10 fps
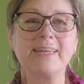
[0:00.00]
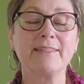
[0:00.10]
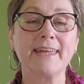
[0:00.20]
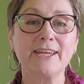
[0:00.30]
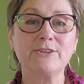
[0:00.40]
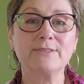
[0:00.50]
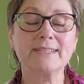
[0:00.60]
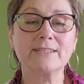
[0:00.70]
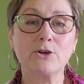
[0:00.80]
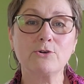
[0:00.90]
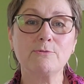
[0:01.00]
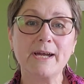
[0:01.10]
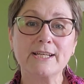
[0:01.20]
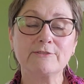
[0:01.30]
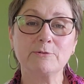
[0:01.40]
Thank you so
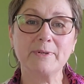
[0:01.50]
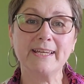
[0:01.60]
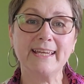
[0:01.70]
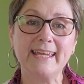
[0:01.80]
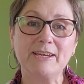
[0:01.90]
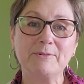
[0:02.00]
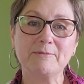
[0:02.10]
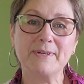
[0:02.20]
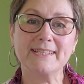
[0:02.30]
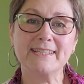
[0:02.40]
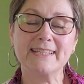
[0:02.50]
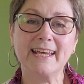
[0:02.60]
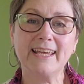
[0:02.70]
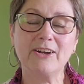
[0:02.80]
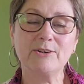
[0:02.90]
much for being here with me
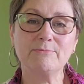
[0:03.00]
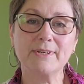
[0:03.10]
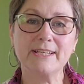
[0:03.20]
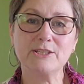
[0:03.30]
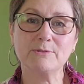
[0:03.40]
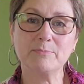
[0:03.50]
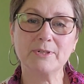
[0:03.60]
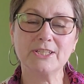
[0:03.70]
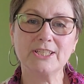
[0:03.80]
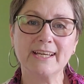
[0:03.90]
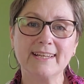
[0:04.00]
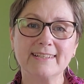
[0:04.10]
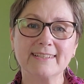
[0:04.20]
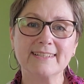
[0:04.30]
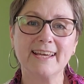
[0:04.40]
today. I really do appreciate
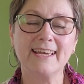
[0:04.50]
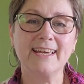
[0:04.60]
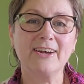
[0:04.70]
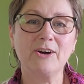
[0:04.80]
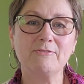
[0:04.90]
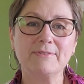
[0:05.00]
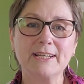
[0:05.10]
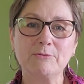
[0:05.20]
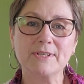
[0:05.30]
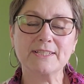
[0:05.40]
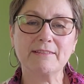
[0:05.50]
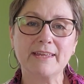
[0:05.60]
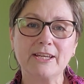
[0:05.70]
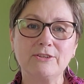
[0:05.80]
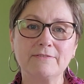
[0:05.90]
it. I really want to
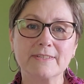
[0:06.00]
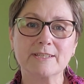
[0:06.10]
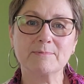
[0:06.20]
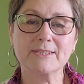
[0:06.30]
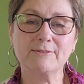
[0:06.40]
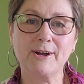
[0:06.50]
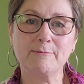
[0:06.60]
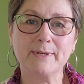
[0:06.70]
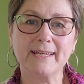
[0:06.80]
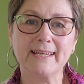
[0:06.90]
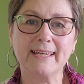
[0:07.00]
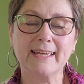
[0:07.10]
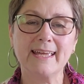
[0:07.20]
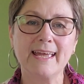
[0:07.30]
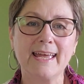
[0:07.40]
thank you for
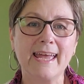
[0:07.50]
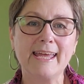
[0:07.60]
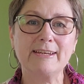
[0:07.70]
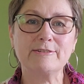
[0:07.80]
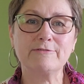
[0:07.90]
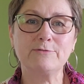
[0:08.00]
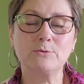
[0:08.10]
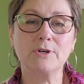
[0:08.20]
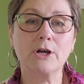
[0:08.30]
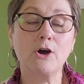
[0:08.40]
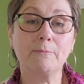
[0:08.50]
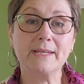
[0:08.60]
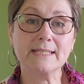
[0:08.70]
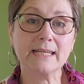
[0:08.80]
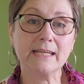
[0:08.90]
subscribing and for
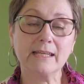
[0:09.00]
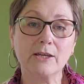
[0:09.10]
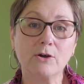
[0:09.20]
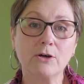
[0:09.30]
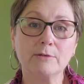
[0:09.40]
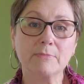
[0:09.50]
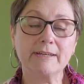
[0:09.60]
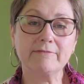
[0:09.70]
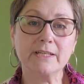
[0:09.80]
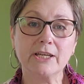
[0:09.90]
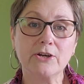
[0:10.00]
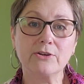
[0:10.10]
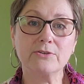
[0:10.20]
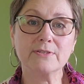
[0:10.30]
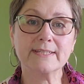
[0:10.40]
commenting on my
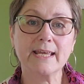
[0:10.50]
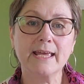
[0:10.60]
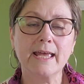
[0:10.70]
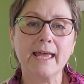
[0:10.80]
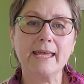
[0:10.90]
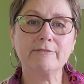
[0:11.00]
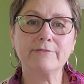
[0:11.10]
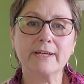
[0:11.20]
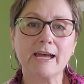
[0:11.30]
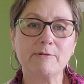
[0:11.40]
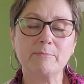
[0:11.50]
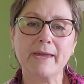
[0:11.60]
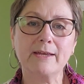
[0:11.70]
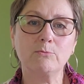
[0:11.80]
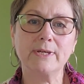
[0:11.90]
videos and for coming
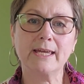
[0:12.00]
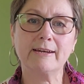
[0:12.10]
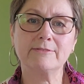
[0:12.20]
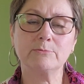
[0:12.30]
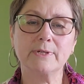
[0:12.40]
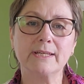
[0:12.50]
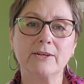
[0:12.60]
back week after week.